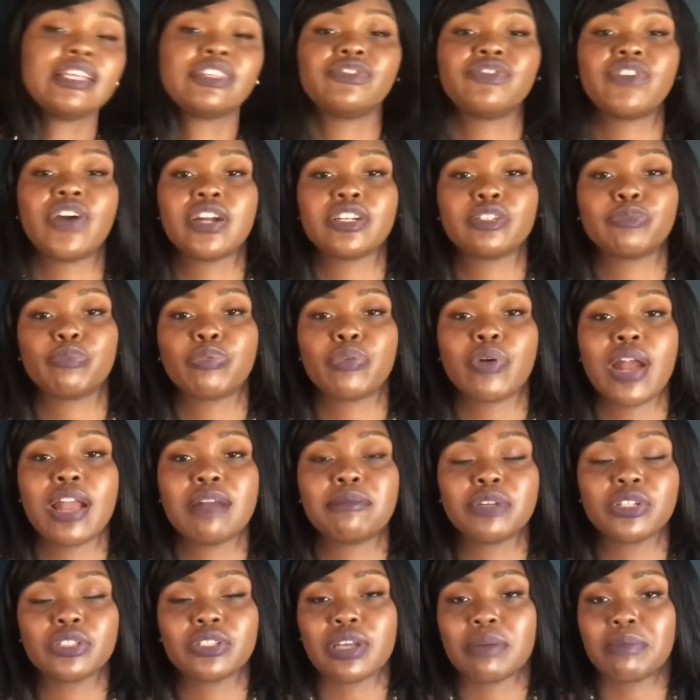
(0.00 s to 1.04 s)
As far as
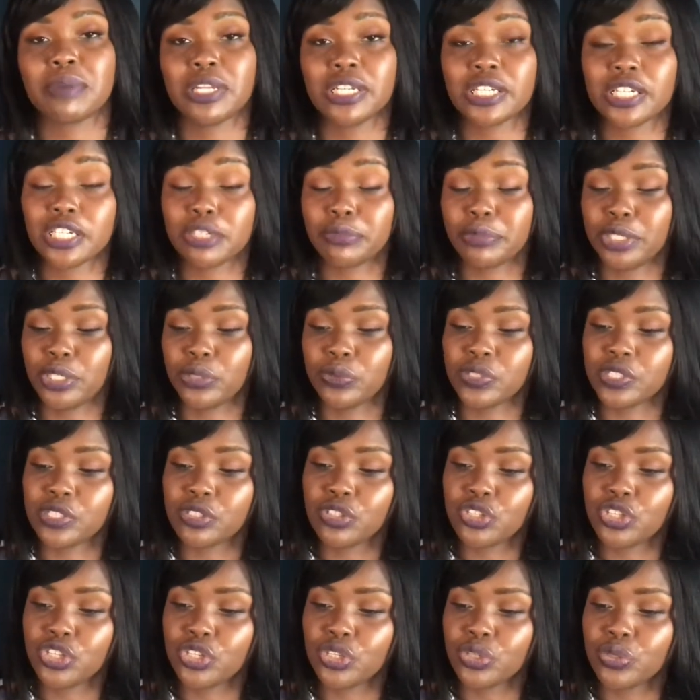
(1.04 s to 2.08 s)
primers, I'm only going to be
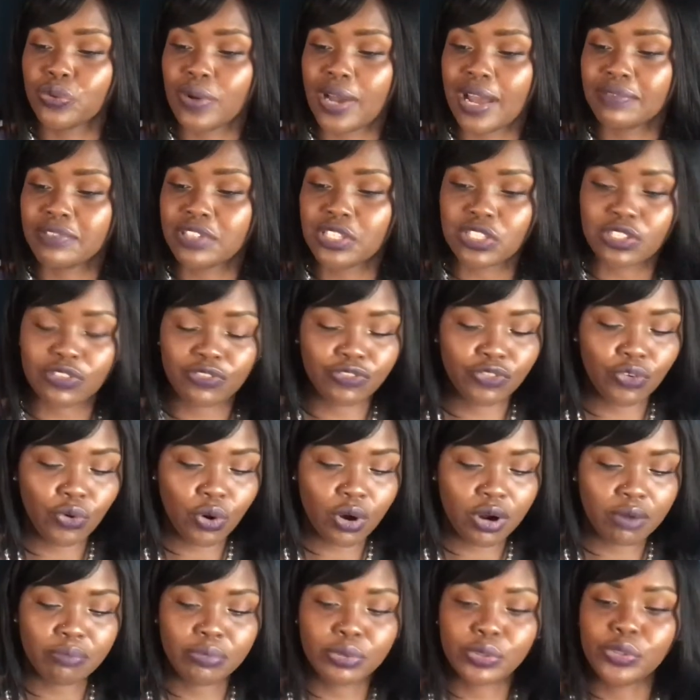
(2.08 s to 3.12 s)
using 2. I have the
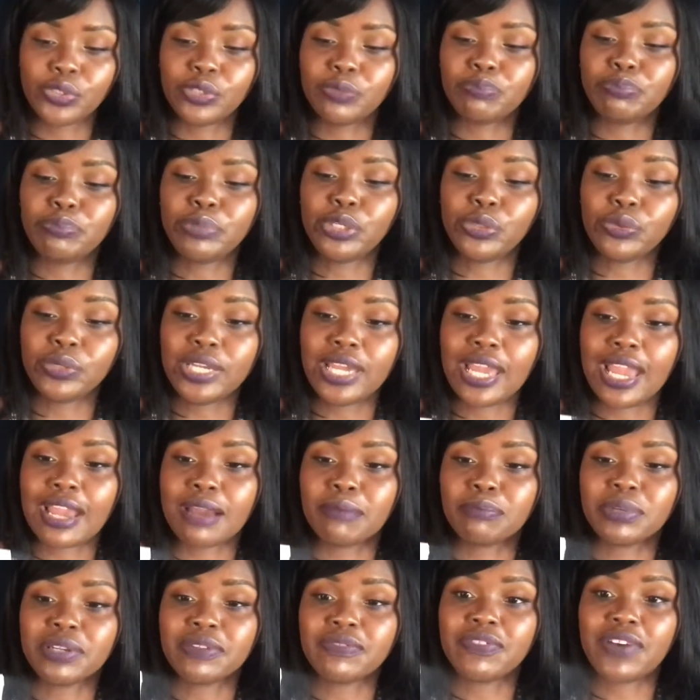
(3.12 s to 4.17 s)
Sephora Beauty
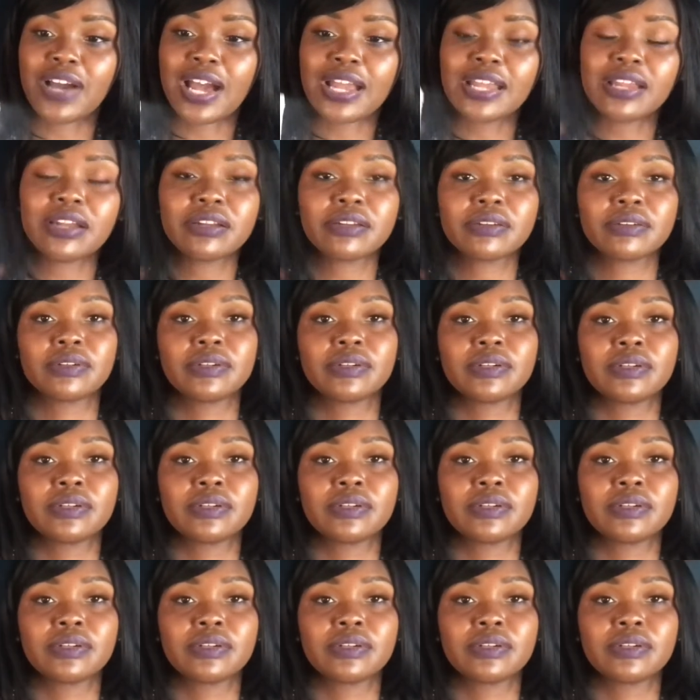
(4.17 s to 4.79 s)
Amplifier